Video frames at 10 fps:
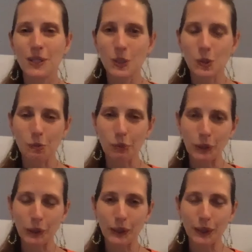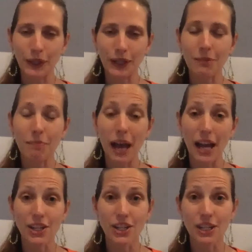super
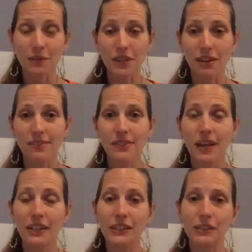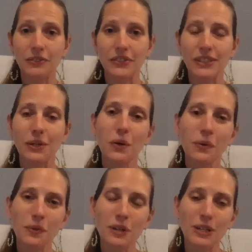compassionate with ourselves and
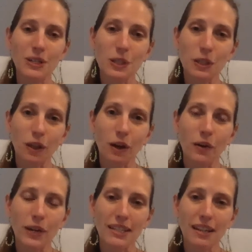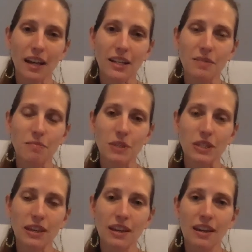go slow at times.
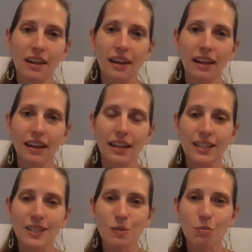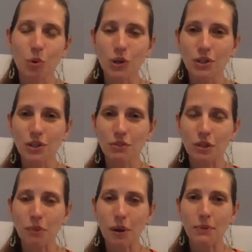And it's important to
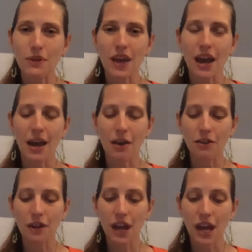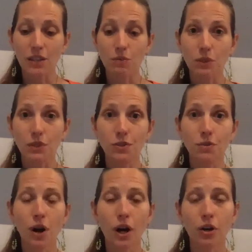remember that as we do
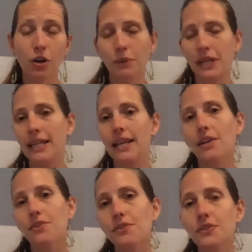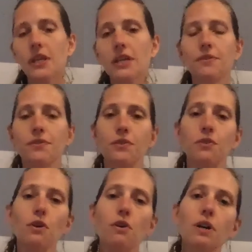heart opening exercises in
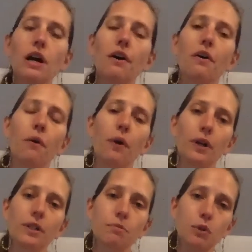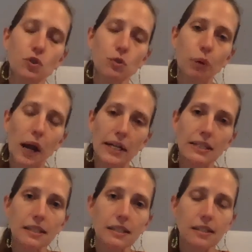yoga or spiritual
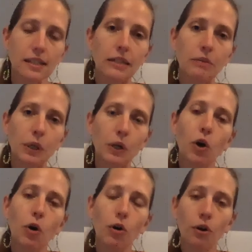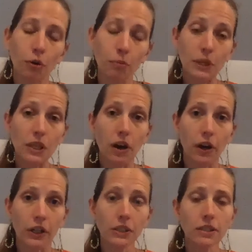practices that will open the
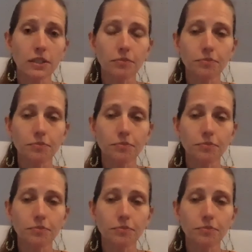heart,